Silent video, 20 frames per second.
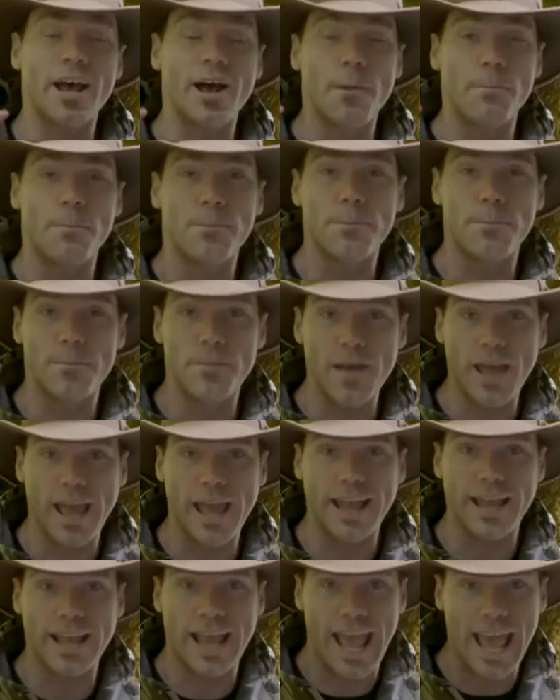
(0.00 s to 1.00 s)

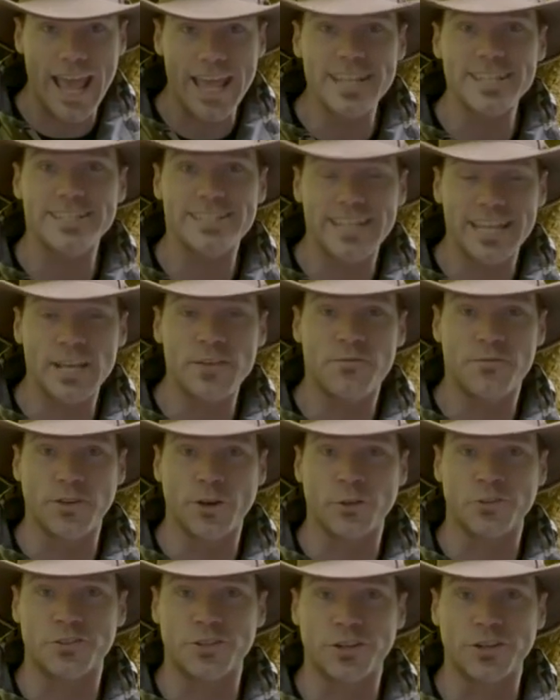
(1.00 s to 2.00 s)
a ND
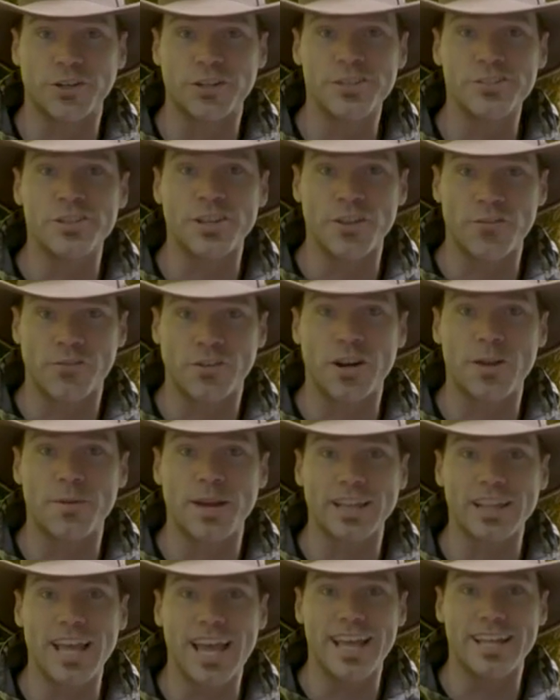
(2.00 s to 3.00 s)
filter to the front of
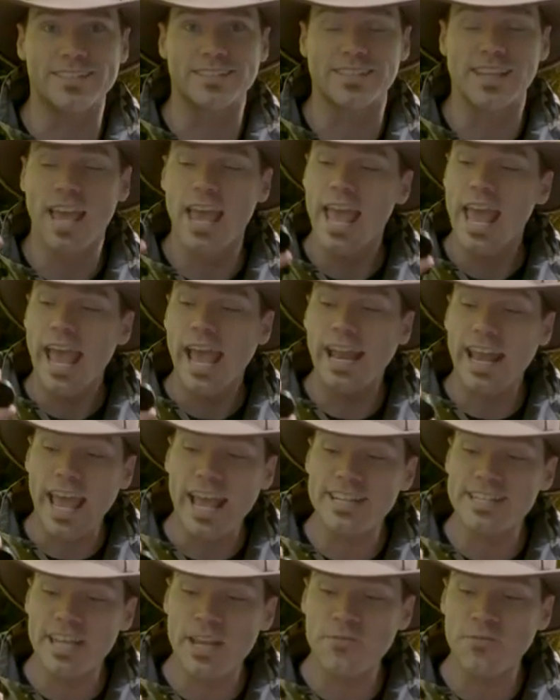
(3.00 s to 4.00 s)
my lens. An
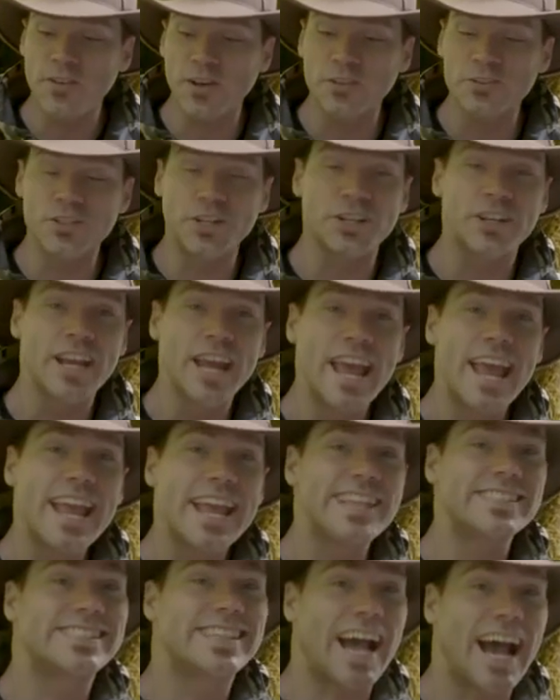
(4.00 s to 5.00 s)
ND filter
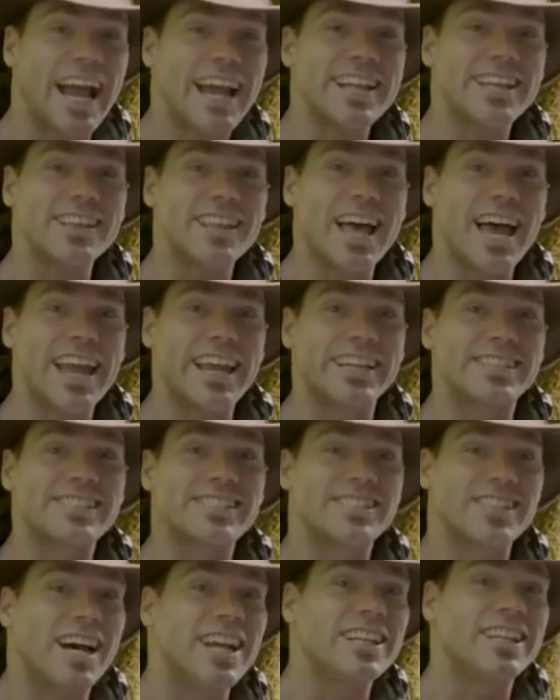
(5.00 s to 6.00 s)
is kind of like
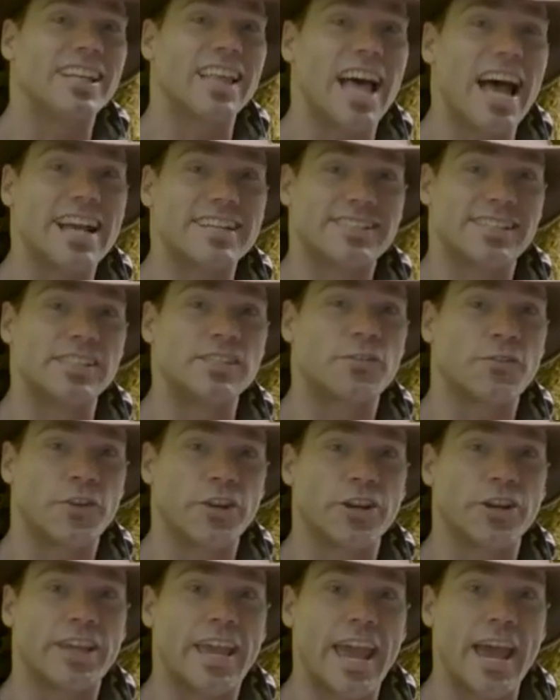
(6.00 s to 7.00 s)
sunglasses
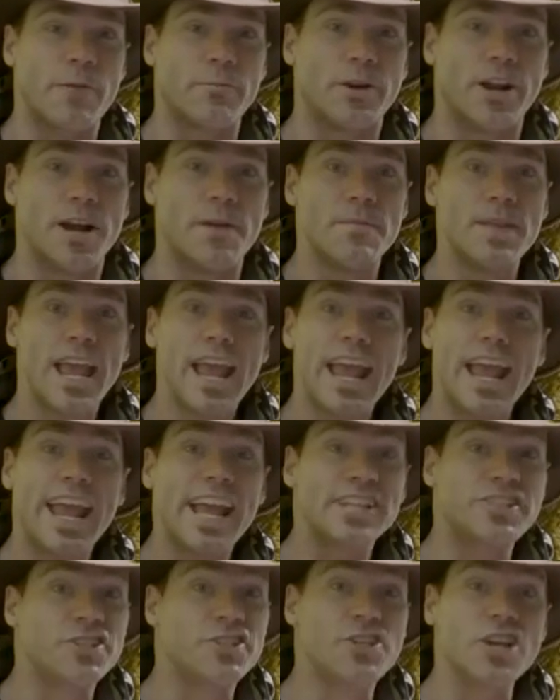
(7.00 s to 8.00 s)
for your camera.
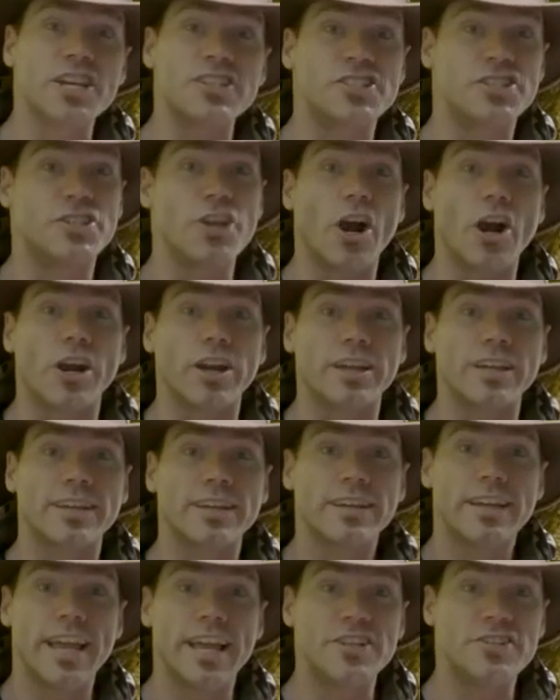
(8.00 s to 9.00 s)
It's just dark.
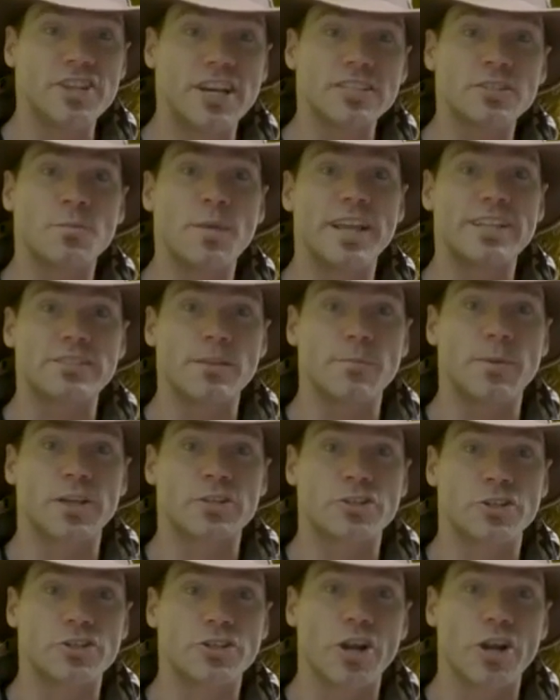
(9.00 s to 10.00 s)
It just makes the picture